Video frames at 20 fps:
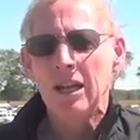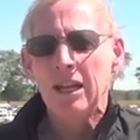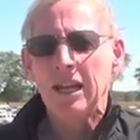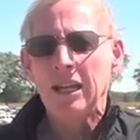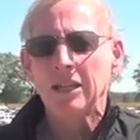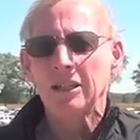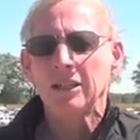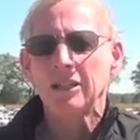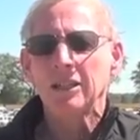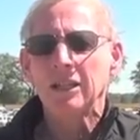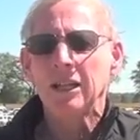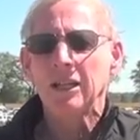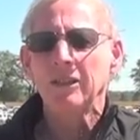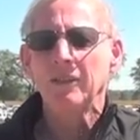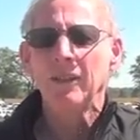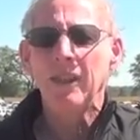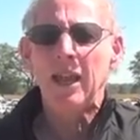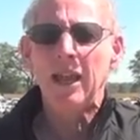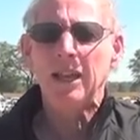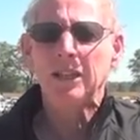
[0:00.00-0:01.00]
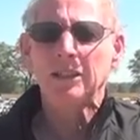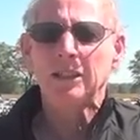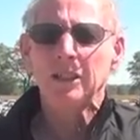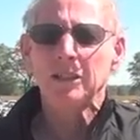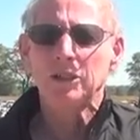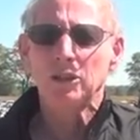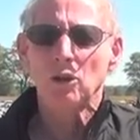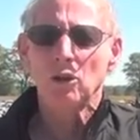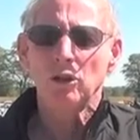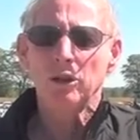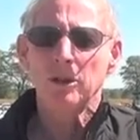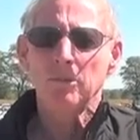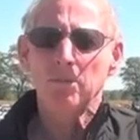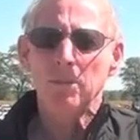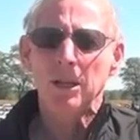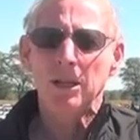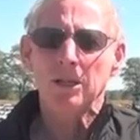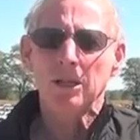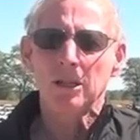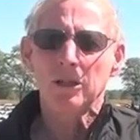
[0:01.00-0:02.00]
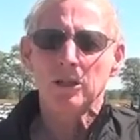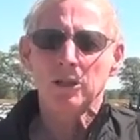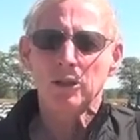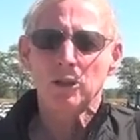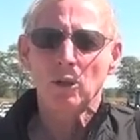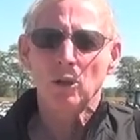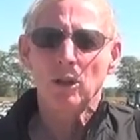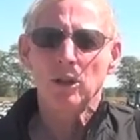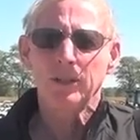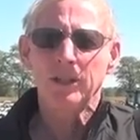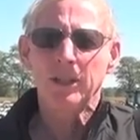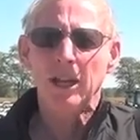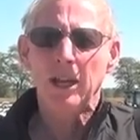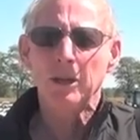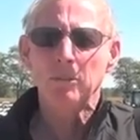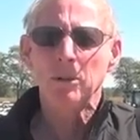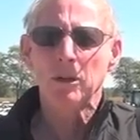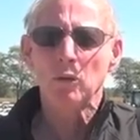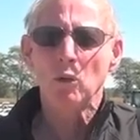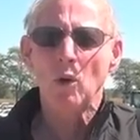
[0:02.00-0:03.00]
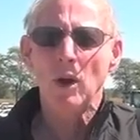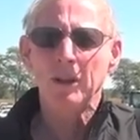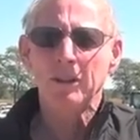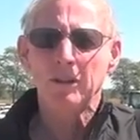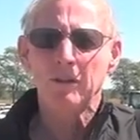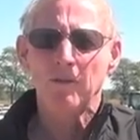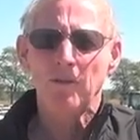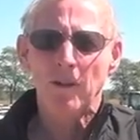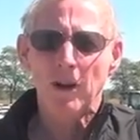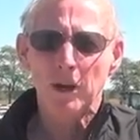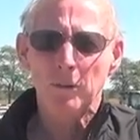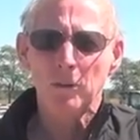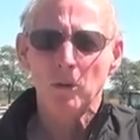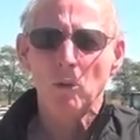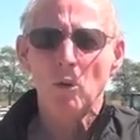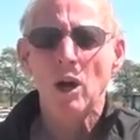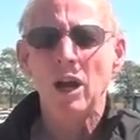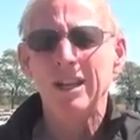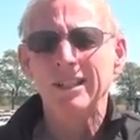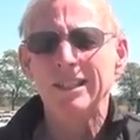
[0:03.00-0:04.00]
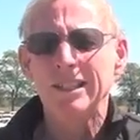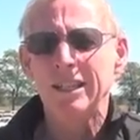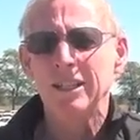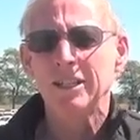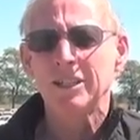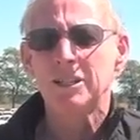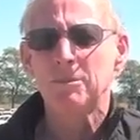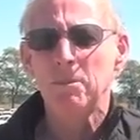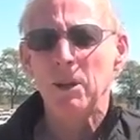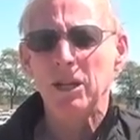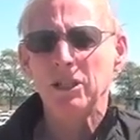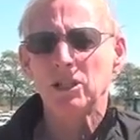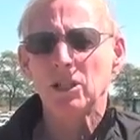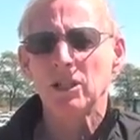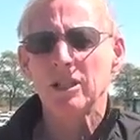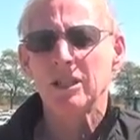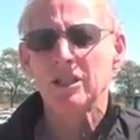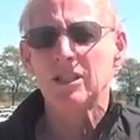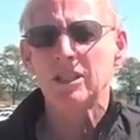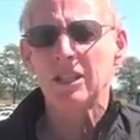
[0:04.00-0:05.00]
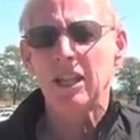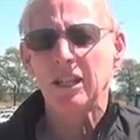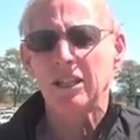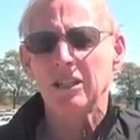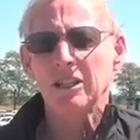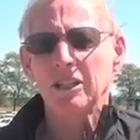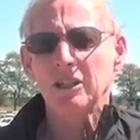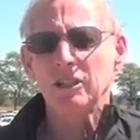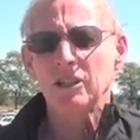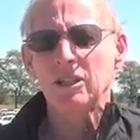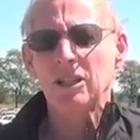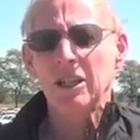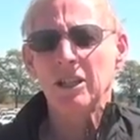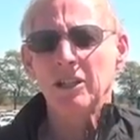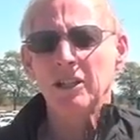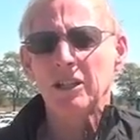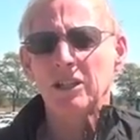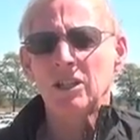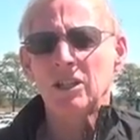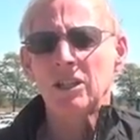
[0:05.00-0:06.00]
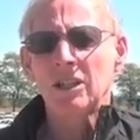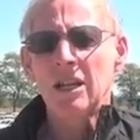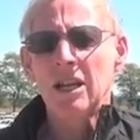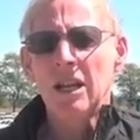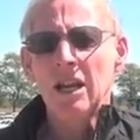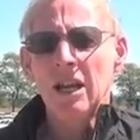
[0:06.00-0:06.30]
And and that is going to depend on the soil type and what the farmer wants, and especially as secondary tillage.